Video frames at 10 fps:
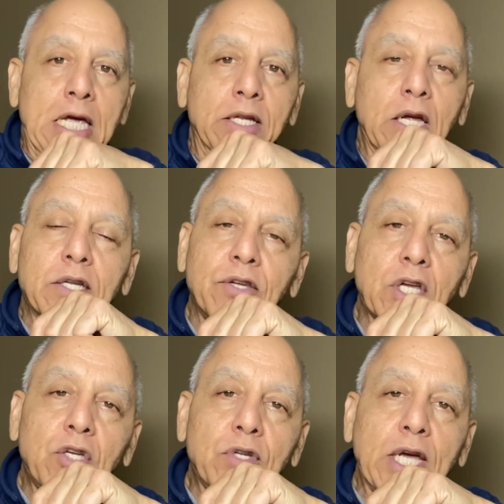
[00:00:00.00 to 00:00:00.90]
techniques I
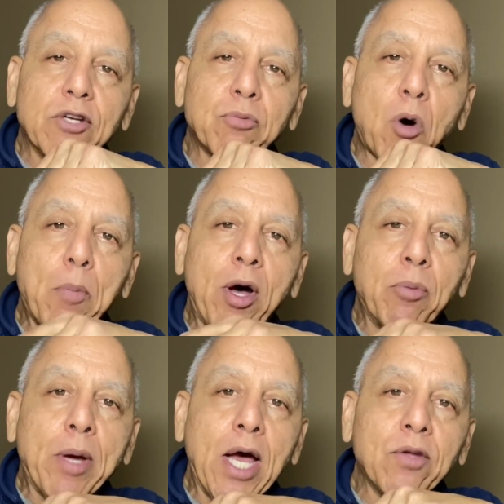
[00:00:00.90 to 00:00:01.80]
use to catch smallmouth
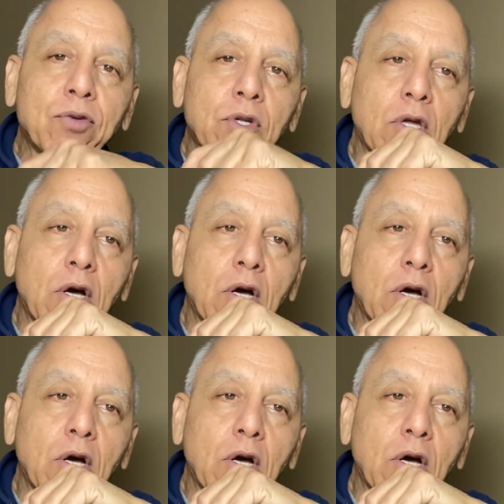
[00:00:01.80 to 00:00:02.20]
bass.